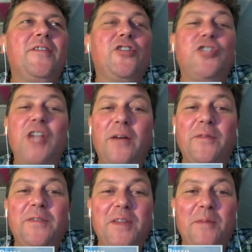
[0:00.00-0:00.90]

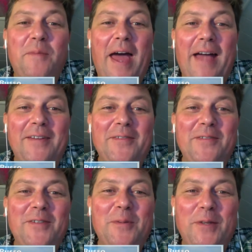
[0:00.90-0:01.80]
shelves in the back
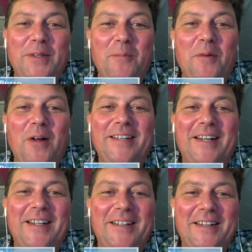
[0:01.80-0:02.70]
to put the malt
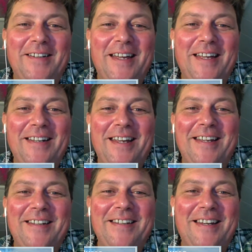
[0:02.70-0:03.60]
on
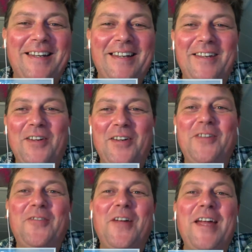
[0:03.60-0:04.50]
and all the
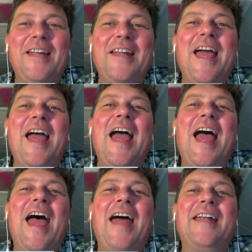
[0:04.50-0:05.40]
grain,
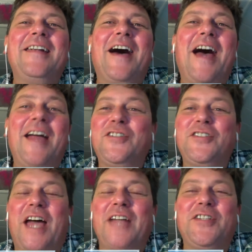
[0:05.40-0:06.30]
and I
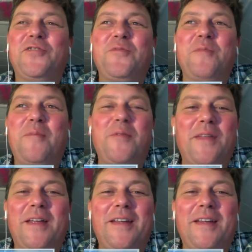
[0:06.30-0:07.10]
just remember that